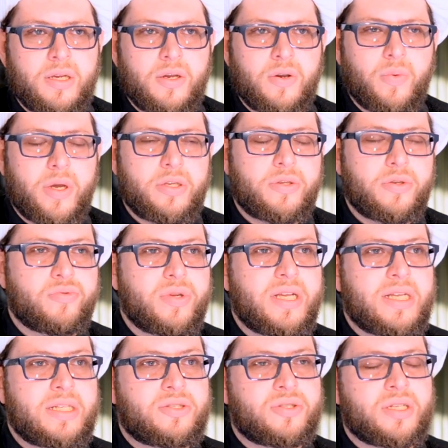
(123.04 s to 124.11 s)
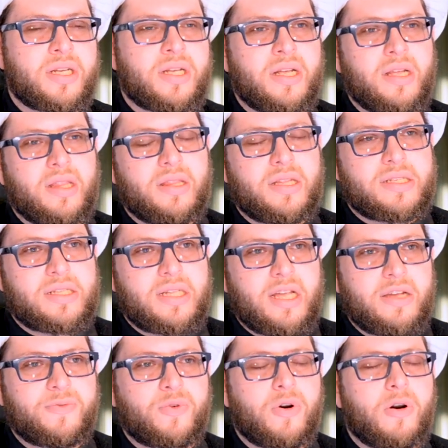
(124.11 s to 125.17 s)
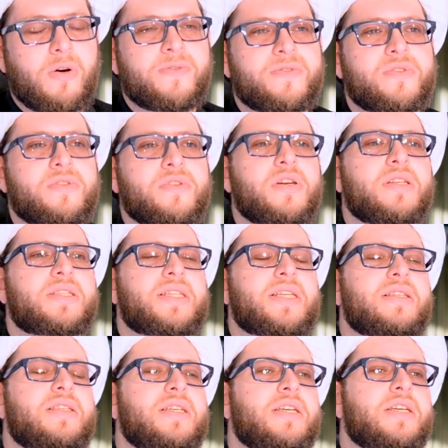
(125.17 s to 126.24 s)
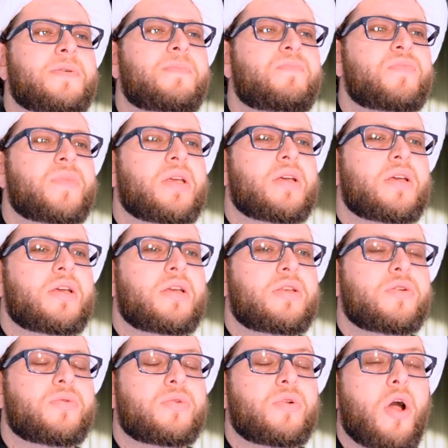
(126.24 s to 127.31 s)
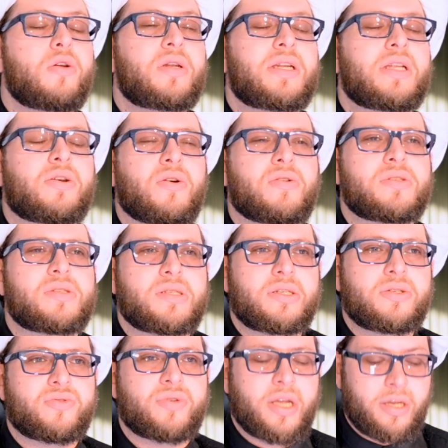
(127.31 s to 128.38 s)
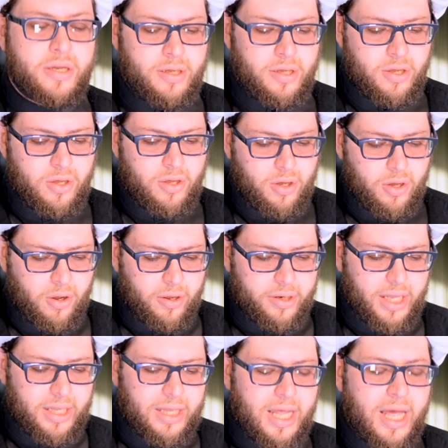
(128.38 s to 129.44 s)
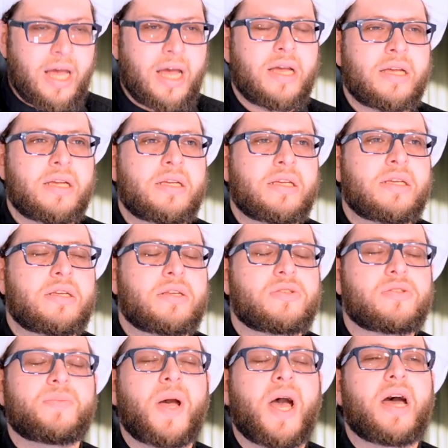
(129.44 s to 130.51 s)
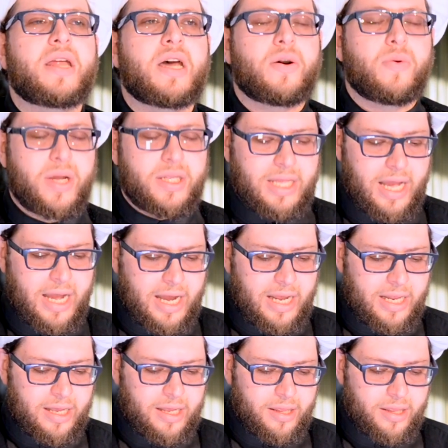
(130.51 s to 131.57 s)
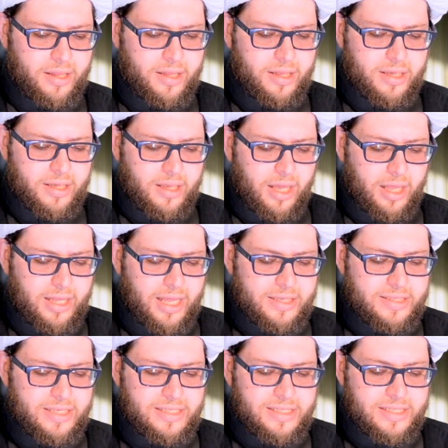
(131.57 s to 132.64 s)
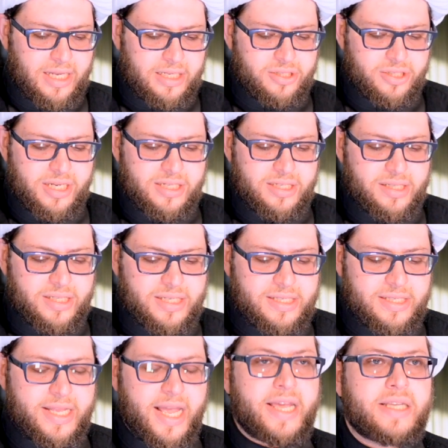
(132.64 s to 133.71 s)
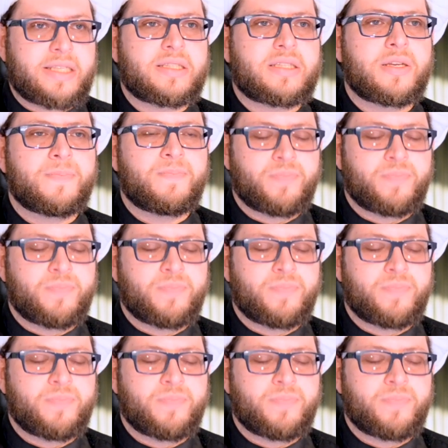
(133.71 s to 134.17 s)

When you reach this level of certainty, you will only concentrate on Allah subhanahu wa ta'ala. Allah says, such is the state